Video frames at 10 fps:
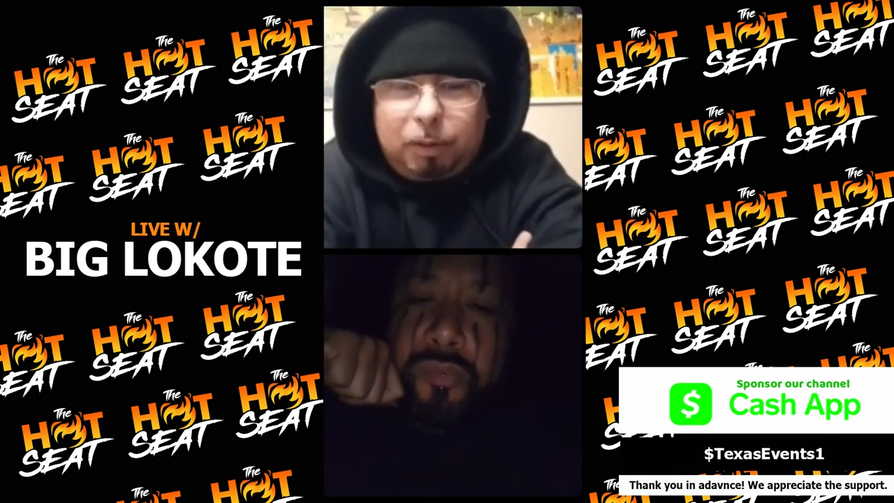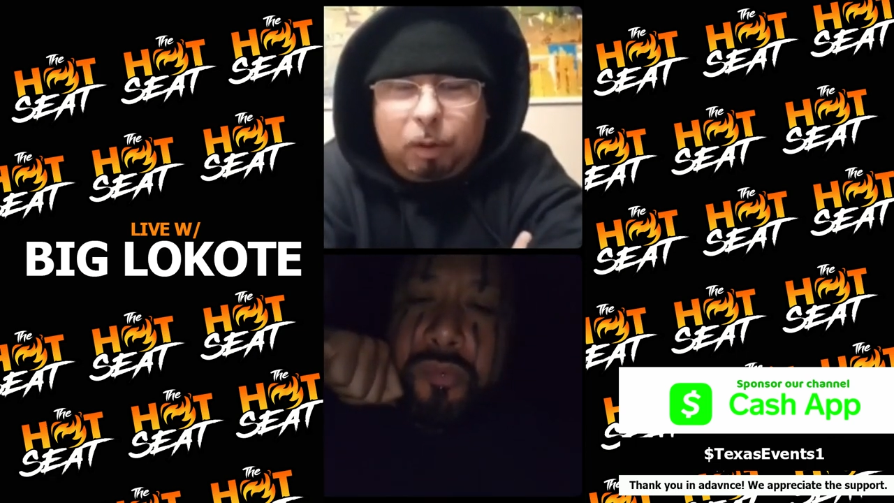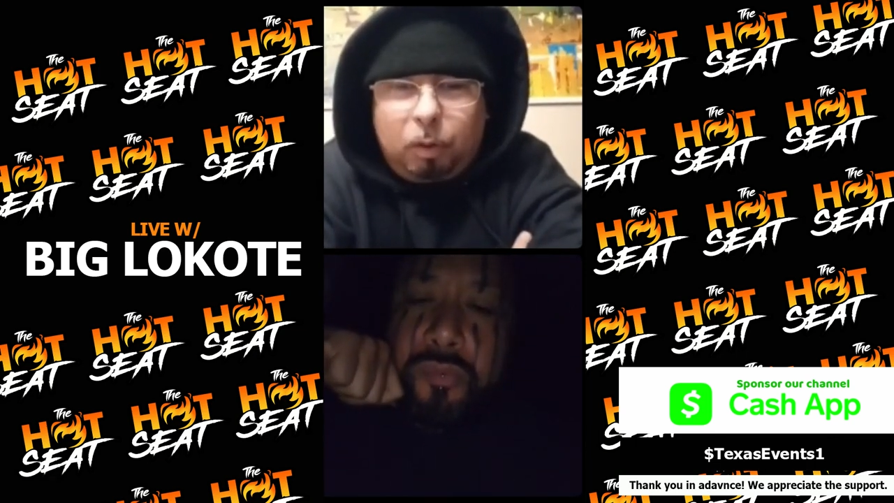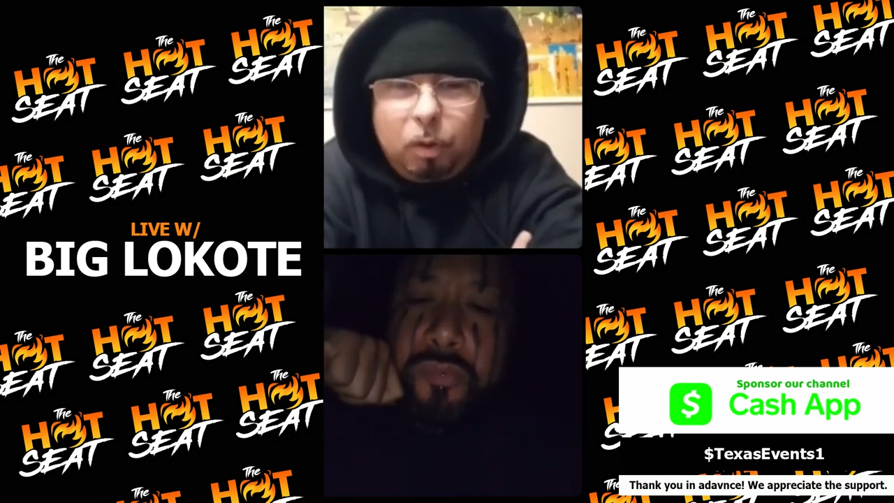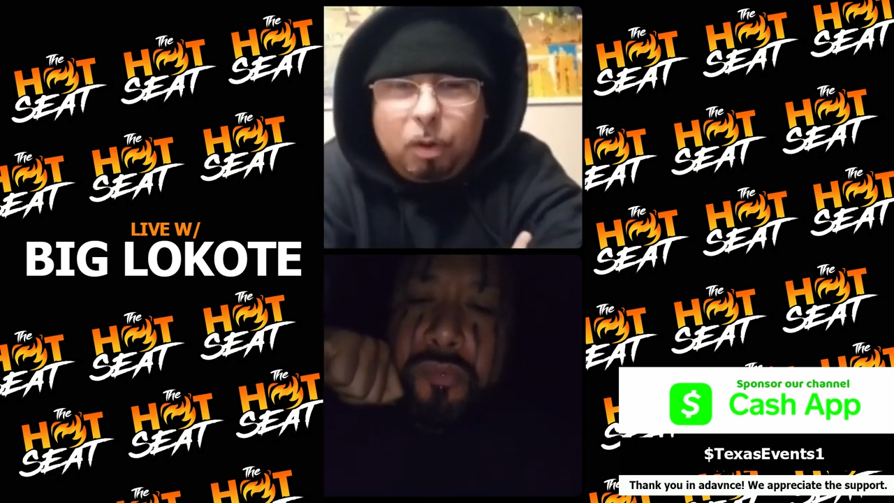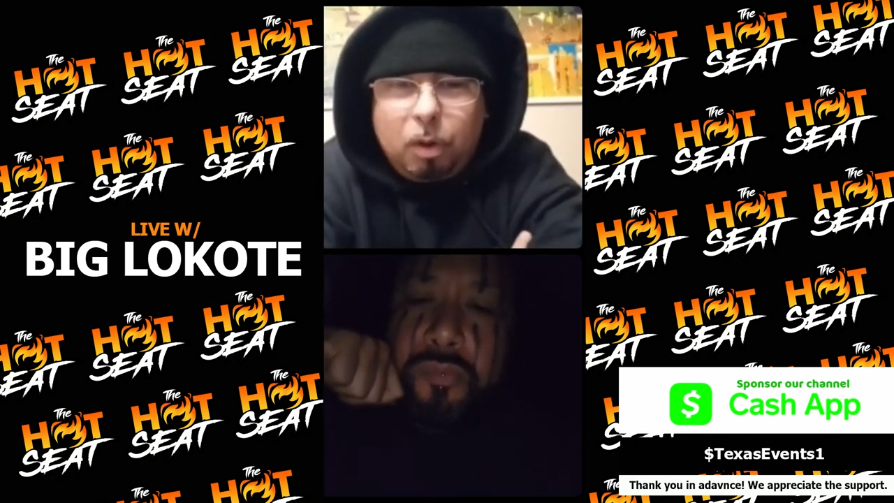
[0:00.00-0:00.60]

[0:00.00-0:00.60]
So